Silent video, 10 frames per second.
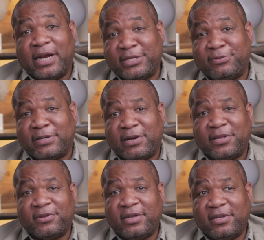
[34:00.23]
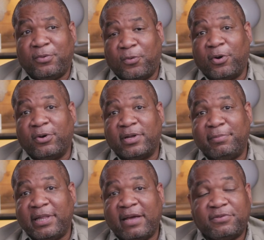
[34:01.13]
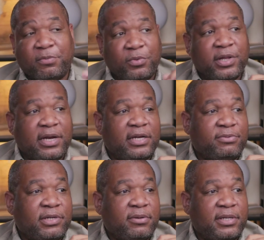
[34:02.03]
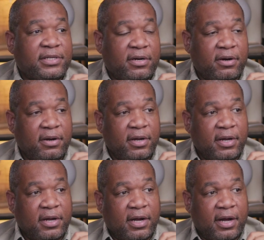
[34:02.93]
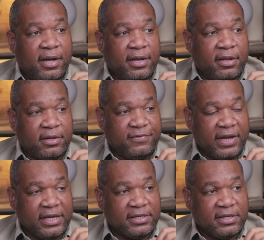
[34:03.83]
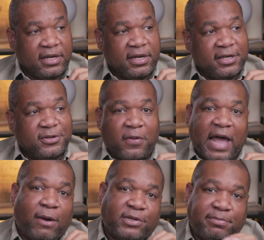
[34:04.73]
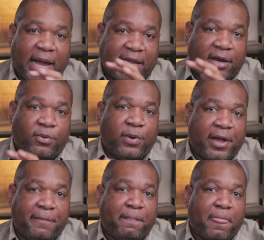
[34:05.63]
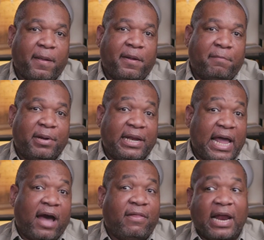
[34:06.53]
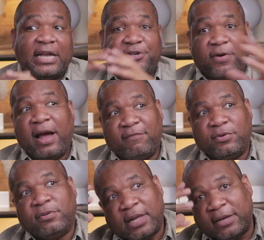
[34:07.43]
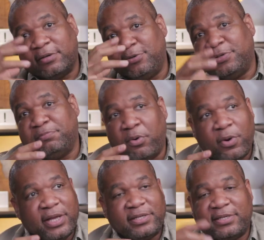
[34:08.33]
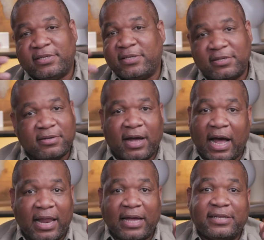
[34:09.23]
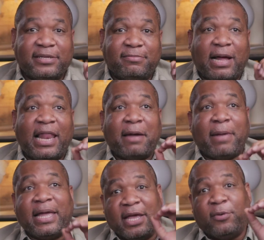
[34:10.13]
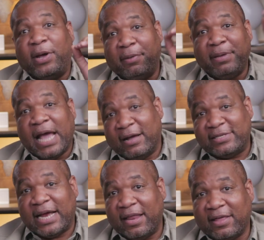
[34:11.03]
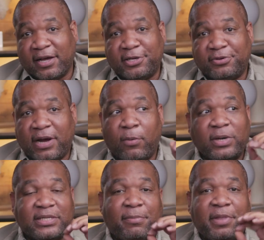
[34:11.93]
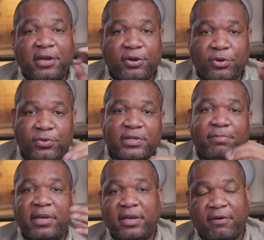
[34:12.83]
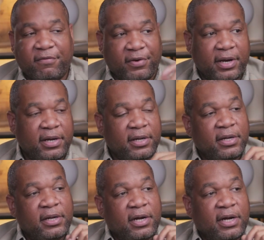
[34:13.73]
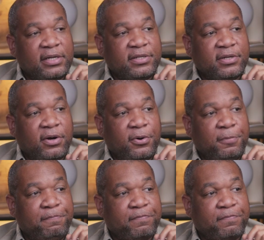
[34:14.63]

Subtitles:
nicest restaurants in the world. I mean, they have some really nice restaurants there in Las Vegas. So that was my getaway. But now that I travel, like using points, I like my getaway to be outside of the country. I want something new, something different. That's the